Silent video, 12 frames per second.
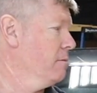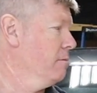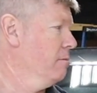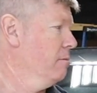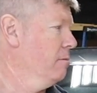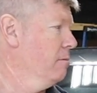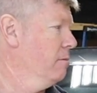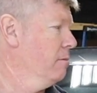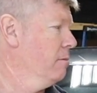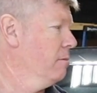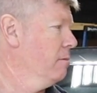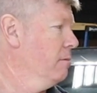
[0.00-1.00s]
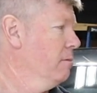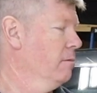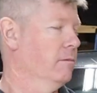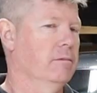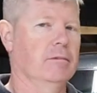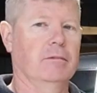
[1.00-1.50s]
are traveling with
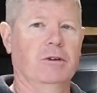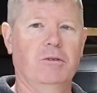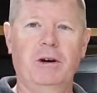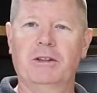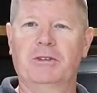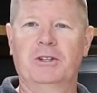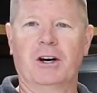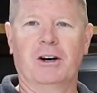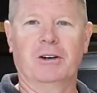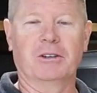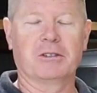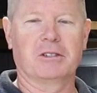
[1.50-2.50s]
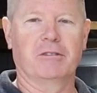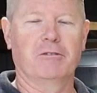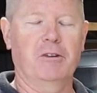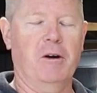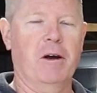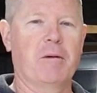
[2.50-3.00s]
dogs. With dogs.
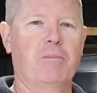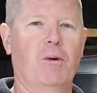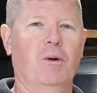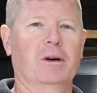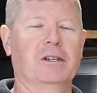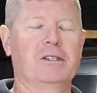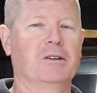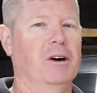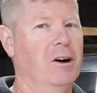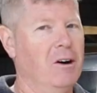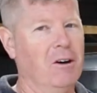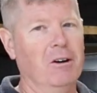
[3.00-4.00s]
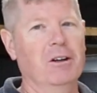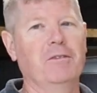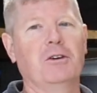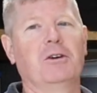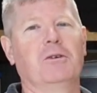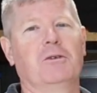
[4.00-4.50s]
Very important to all of
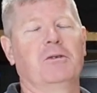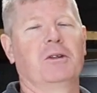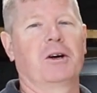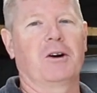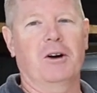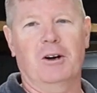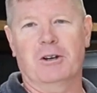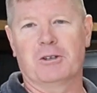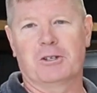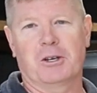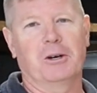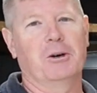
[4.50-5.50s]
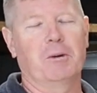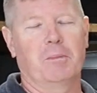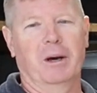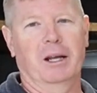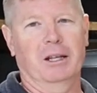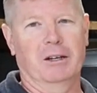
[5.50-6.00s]
you that are also
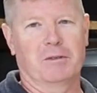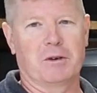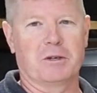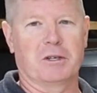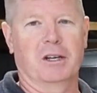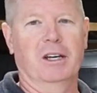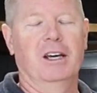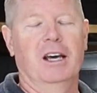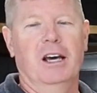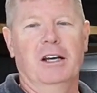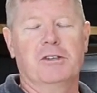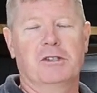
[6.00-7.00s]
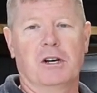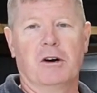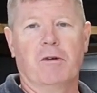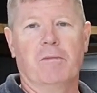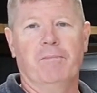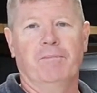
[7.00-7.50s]
pet lovers.
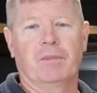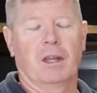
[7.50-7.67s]
So,